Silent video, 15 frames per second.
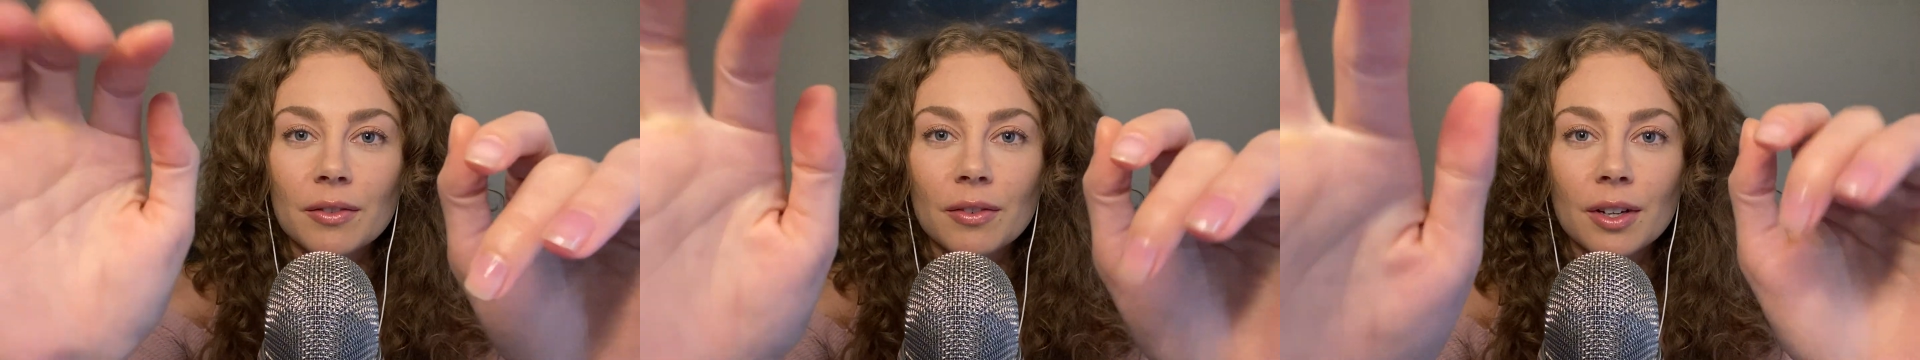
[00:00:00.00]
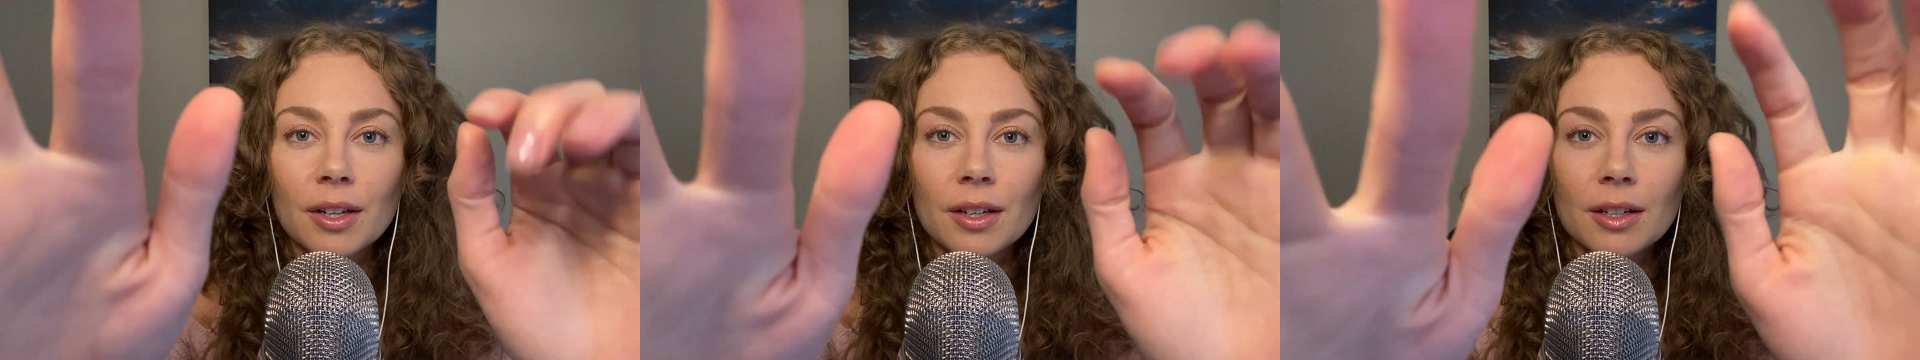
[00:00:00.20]

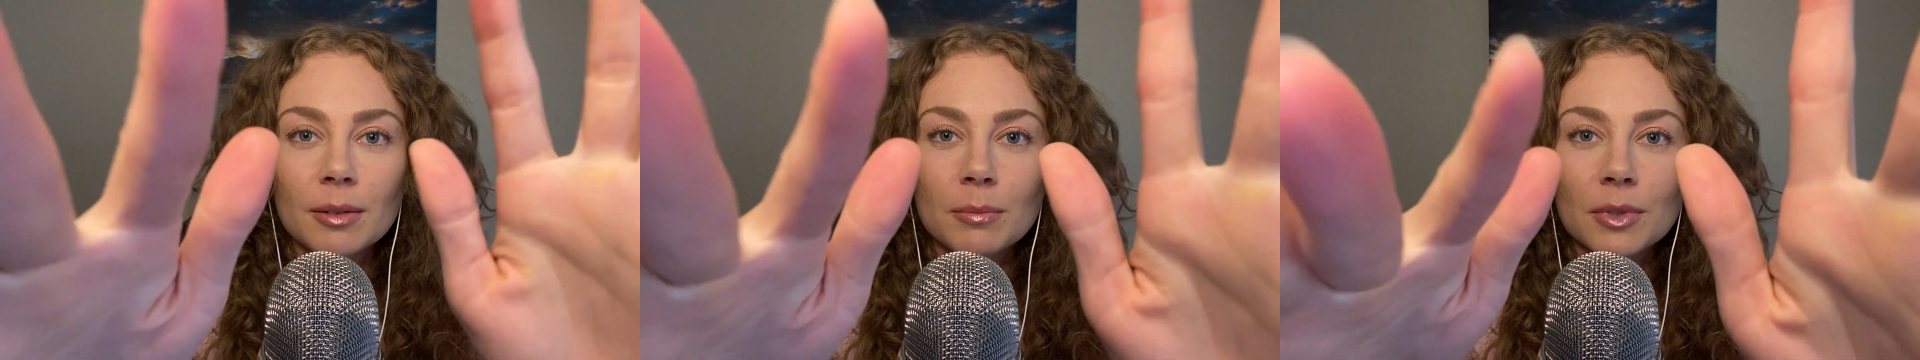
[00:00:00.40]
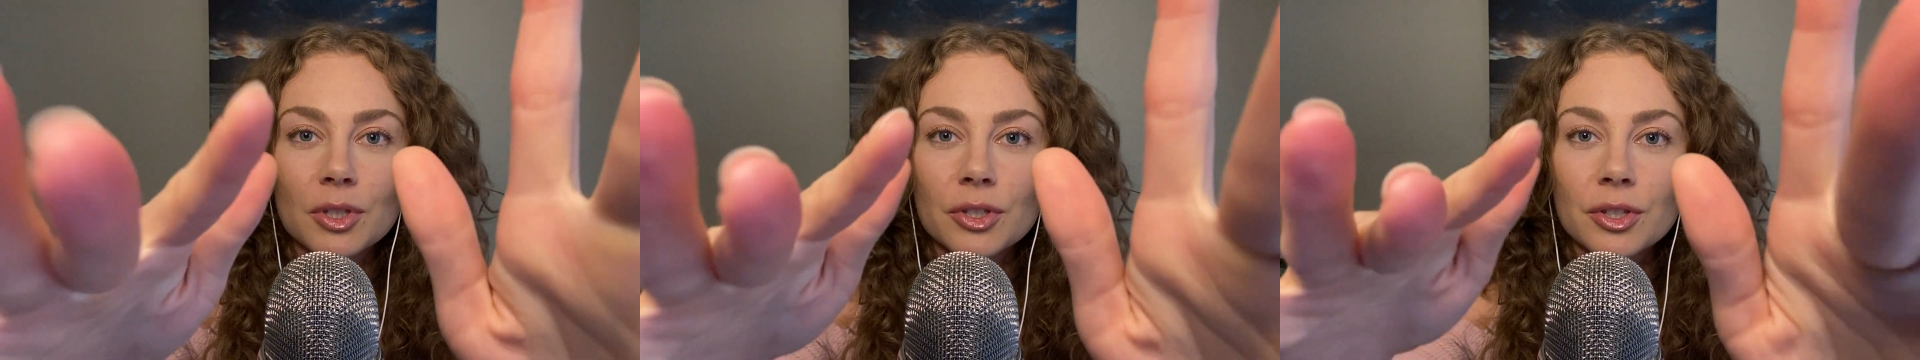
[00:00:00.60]
very
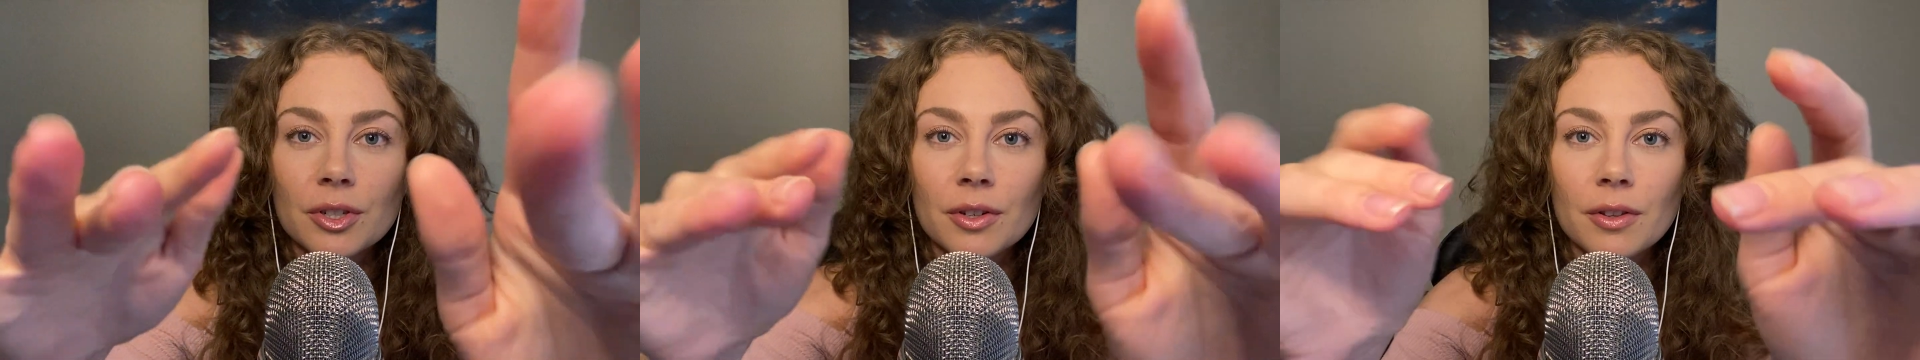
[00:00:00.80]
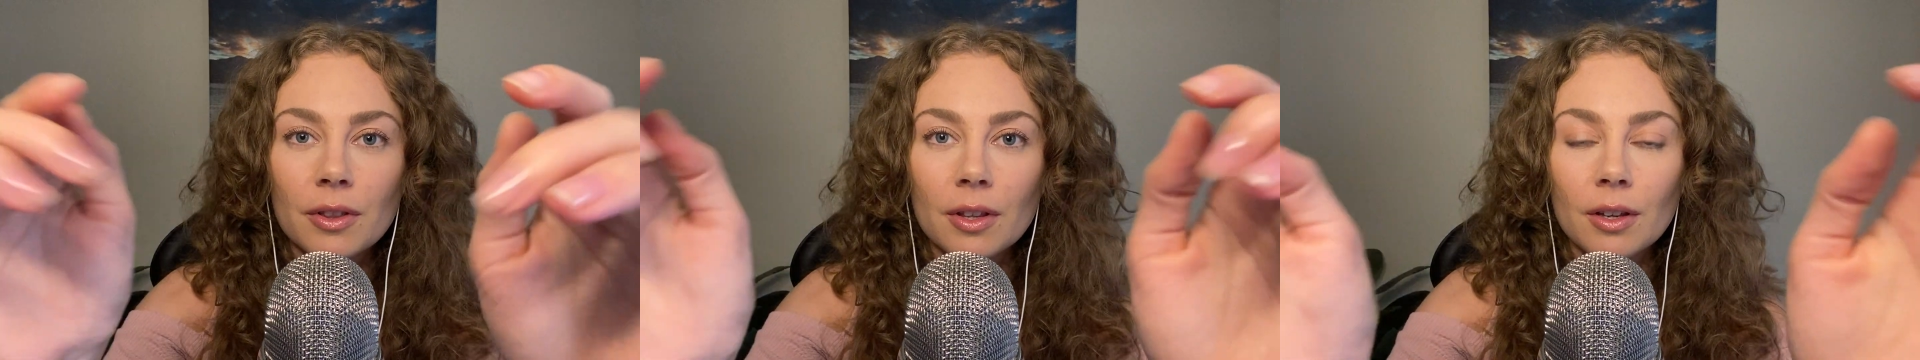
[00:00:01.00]

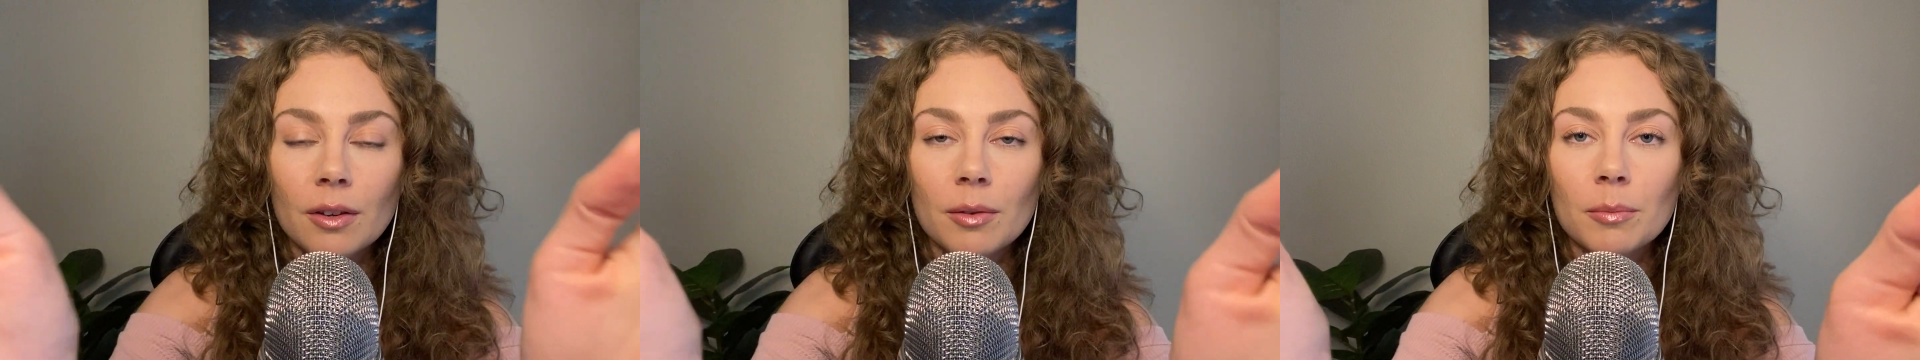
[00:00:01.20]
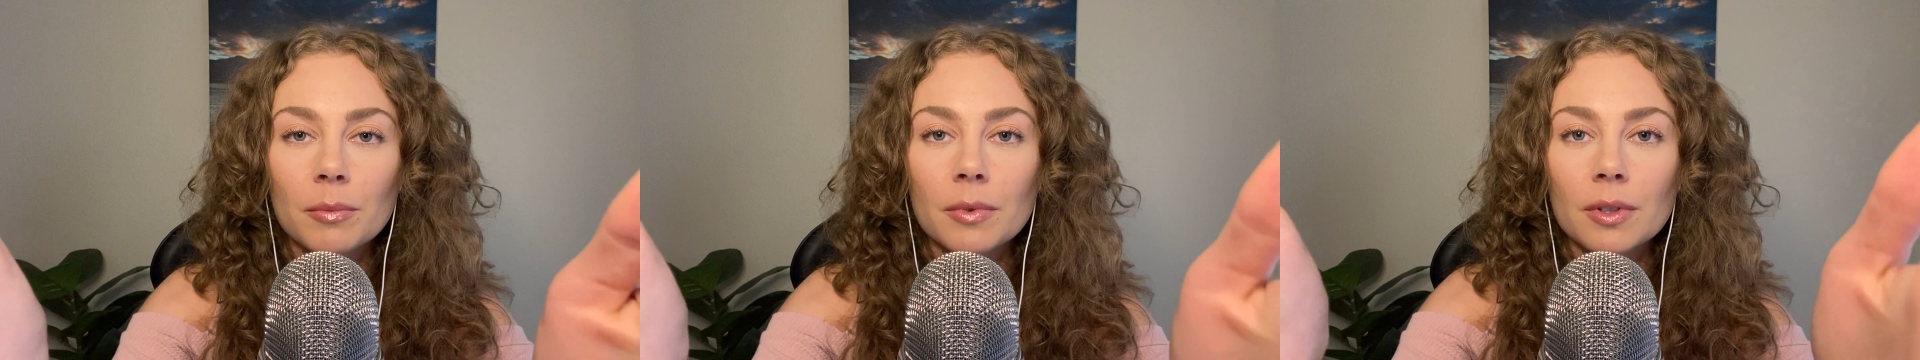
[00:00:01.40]
mature
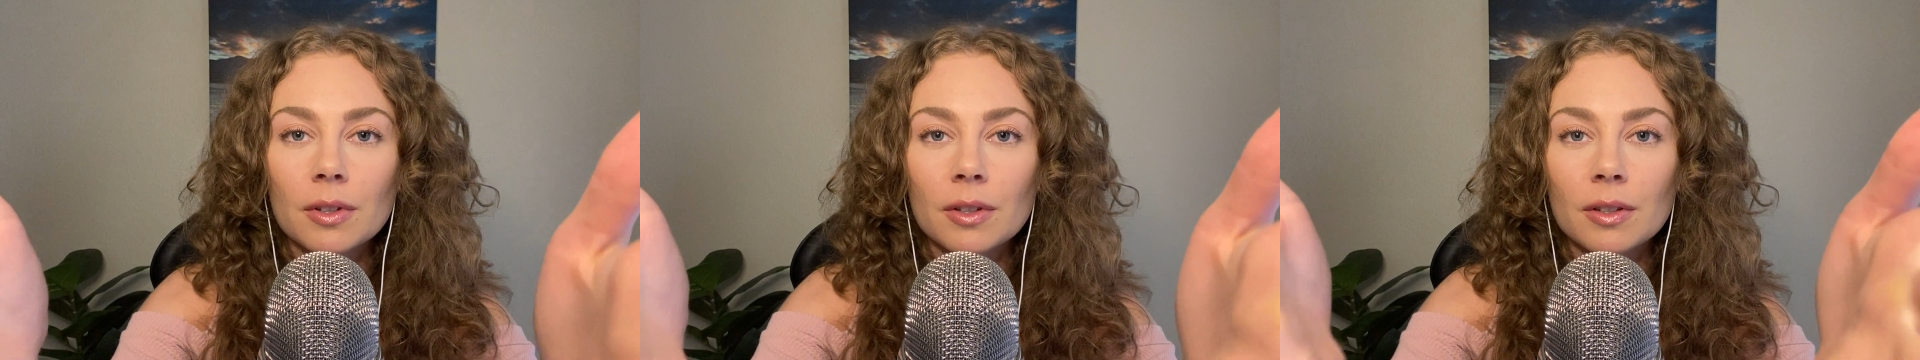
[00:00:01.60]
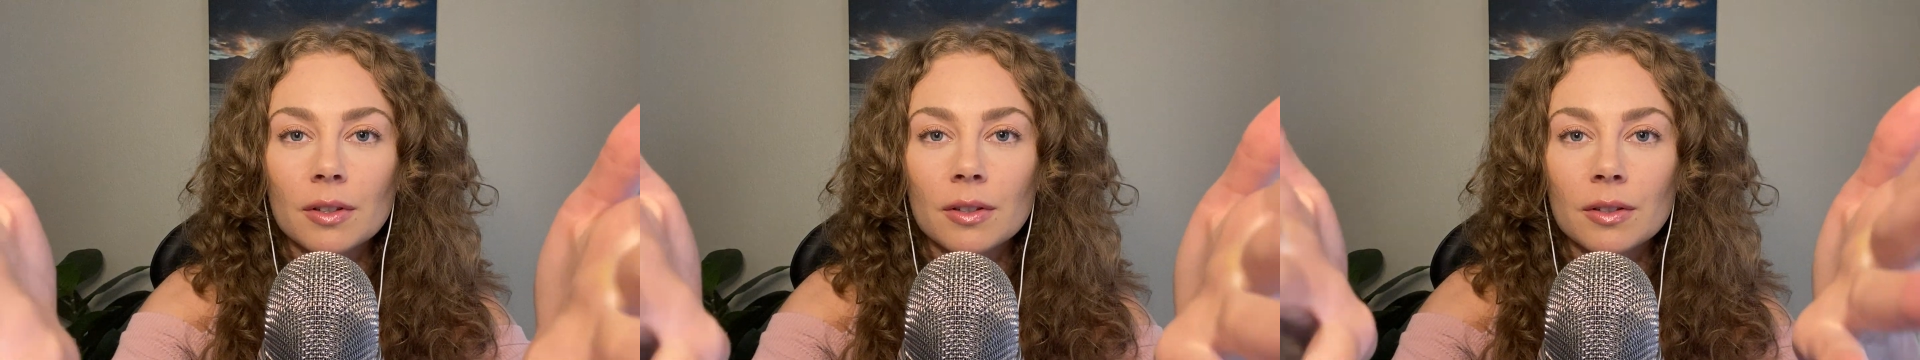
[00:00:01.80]
themes,